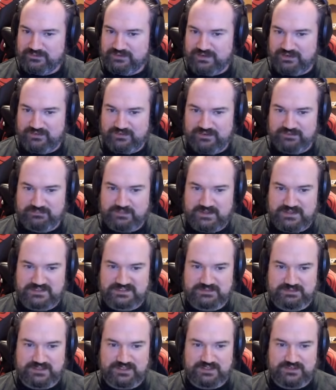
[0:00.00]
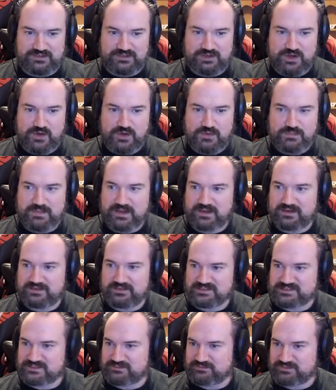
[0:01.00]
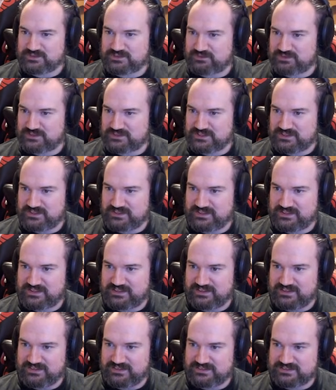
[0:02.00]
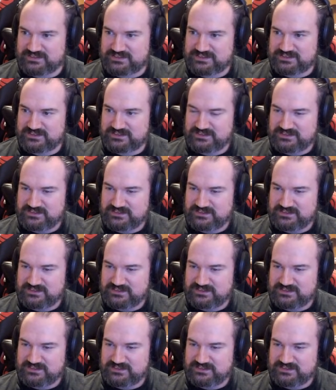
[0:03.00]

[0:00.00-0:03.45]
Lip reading: There appears to be no mechanism to return the keys.